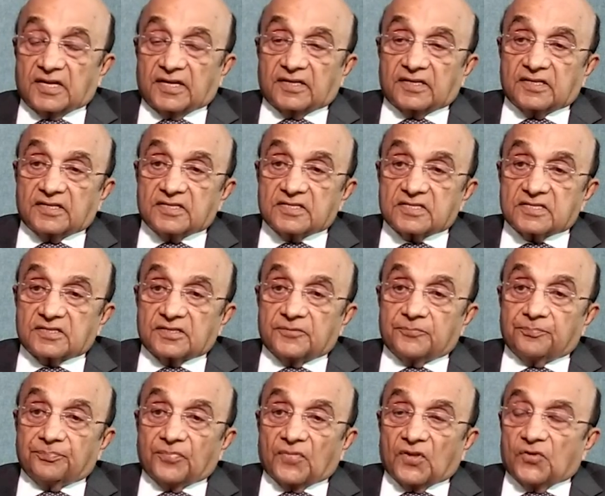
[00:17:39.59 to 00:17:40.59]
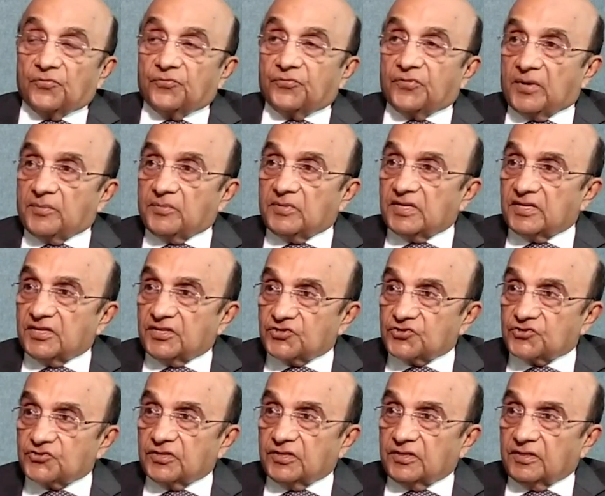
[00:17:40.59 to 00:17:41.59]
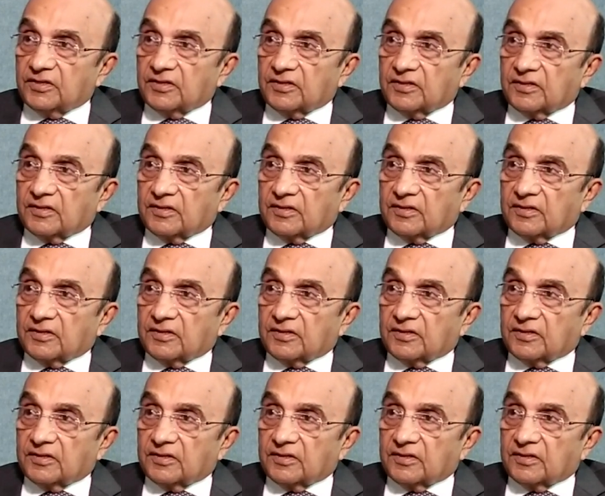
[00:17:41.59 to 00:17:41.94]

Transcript: like his family history